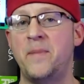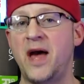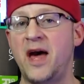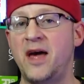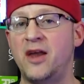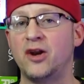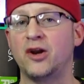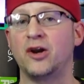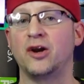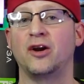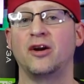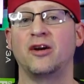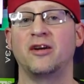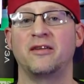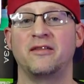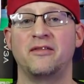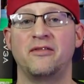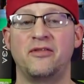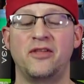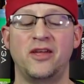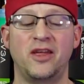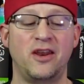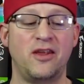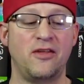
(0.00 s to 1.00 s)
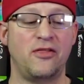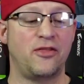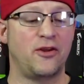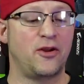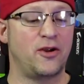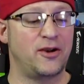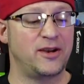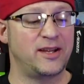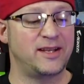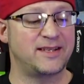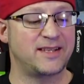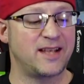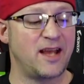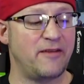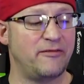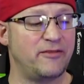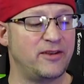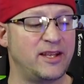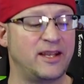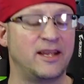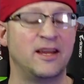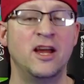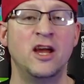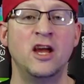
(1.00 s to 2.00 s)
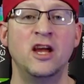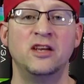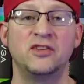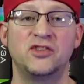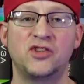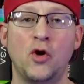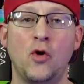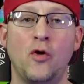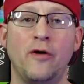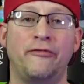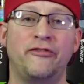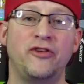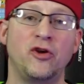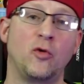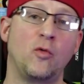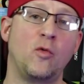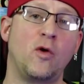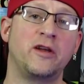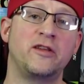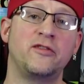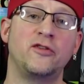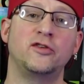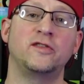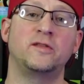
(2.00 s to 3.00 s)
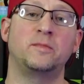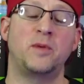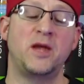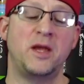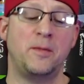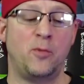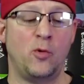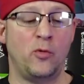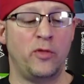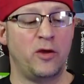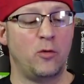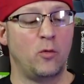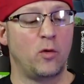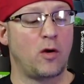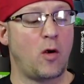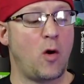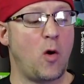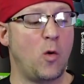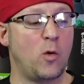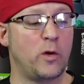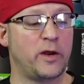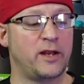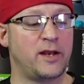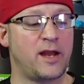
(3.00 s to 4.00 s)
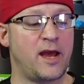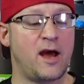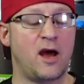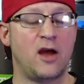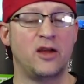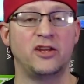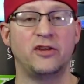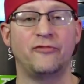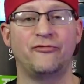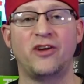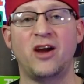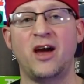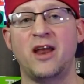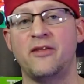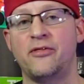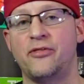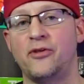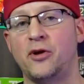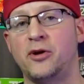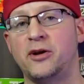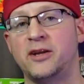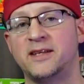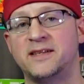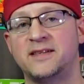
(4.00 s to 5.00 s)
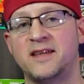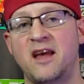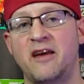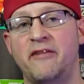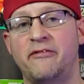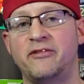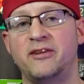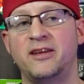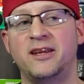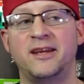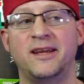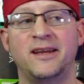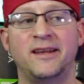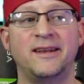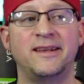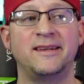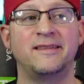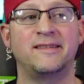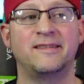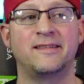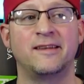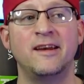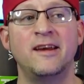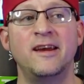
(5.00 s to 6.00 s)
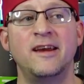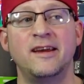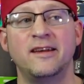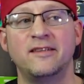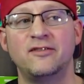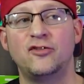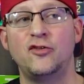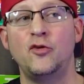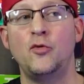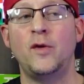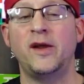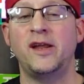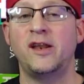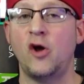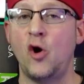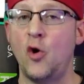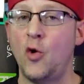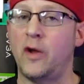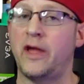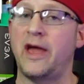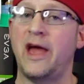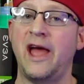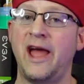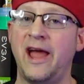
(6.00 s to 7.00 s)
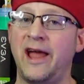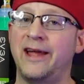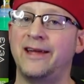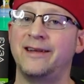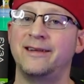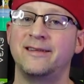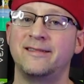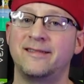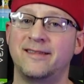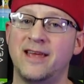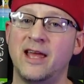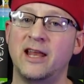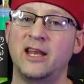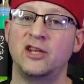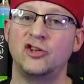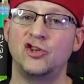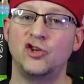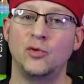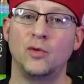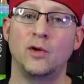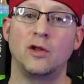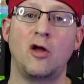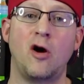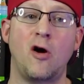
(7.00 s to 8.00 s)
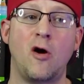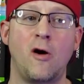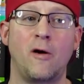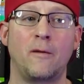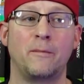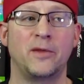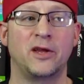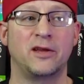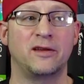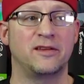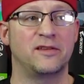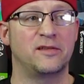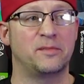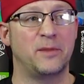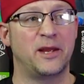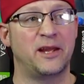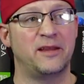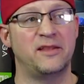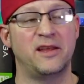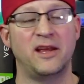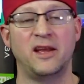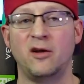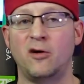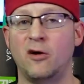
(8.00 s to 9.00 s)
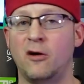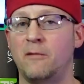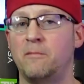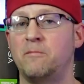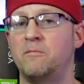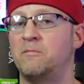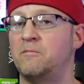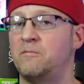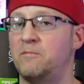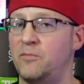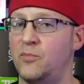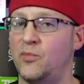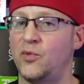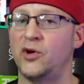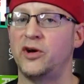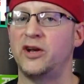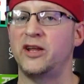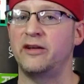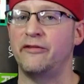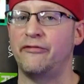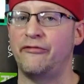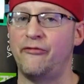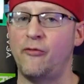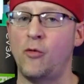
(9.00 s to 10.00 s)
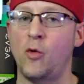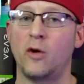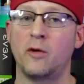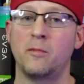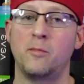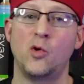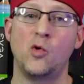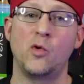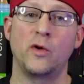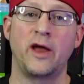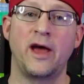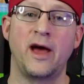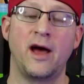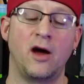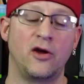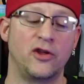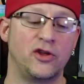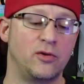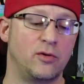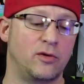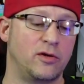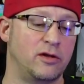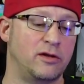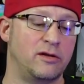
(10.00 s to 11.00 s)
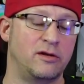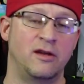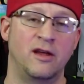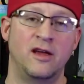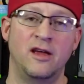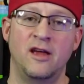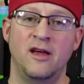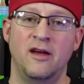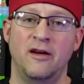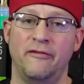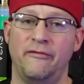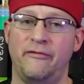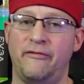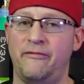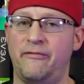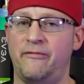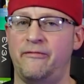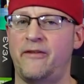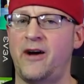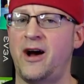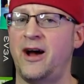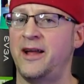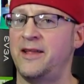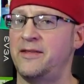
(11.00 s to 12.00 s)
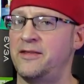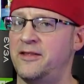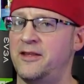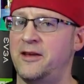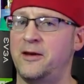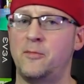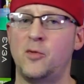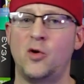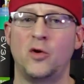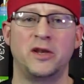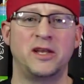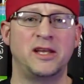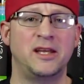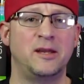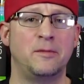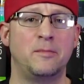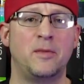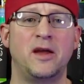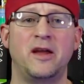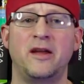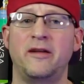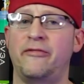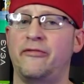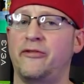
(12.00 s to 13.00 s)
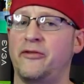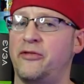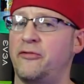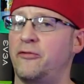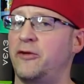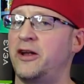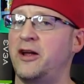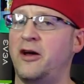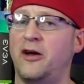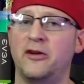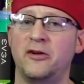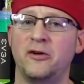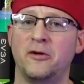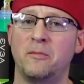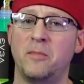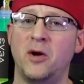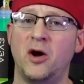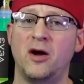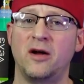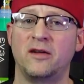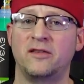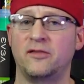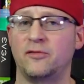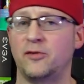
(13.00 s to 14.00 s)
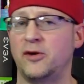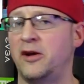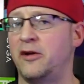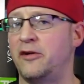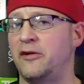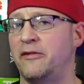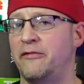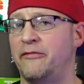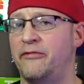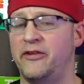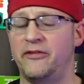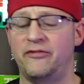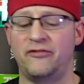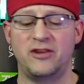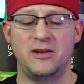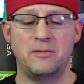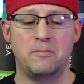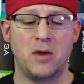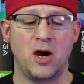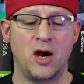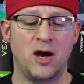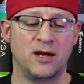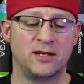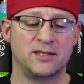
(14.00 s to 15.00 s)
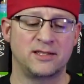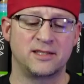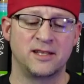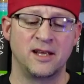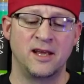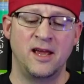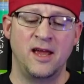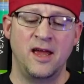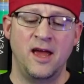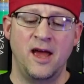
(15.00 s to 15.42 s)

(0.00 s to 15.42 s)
better than a 3070. So if you're one of those people that were holding out, you've got a 3070 and it's doing okay and it's getting you along, because man, they are pretty affordable now. You can find them on eBay for 300 bucks, 350 bucks.